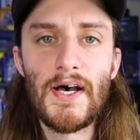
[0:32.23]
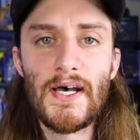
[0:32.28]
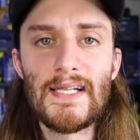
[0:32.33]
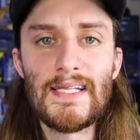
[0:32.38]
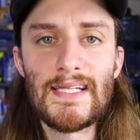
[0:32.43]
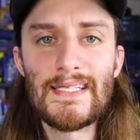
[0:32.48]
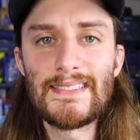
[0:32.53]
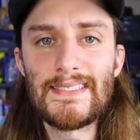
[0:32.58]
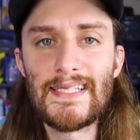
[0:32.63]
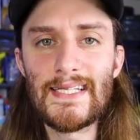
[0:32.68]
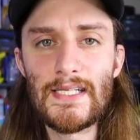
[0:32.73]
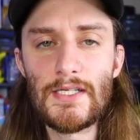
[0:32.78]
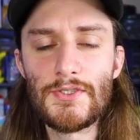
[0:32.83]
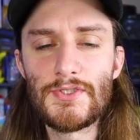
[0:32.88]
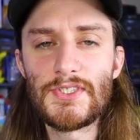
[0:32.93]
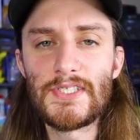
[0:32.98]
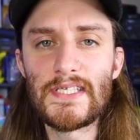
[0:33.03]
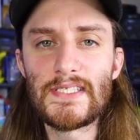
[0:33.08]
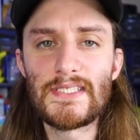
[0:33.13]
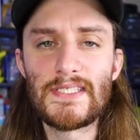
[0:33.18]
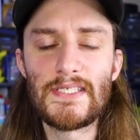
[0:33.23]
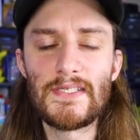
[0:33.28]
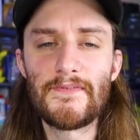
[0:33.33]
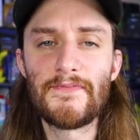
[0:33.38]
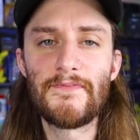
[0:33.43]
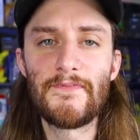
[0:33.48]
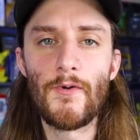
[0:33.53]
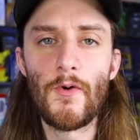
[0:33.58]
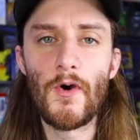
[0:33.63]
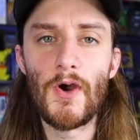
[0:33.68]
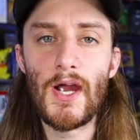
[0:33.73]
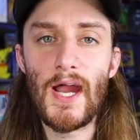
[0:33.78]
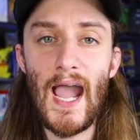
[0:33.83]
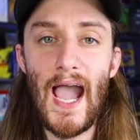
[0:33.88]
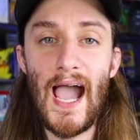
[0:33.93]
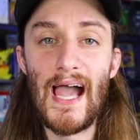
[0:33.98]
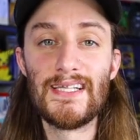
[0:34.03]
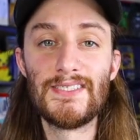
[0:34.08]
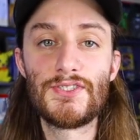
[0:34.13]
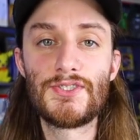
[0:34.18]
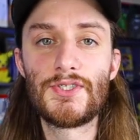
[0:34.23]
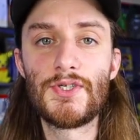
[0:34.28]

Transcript: The Nintendo 64 had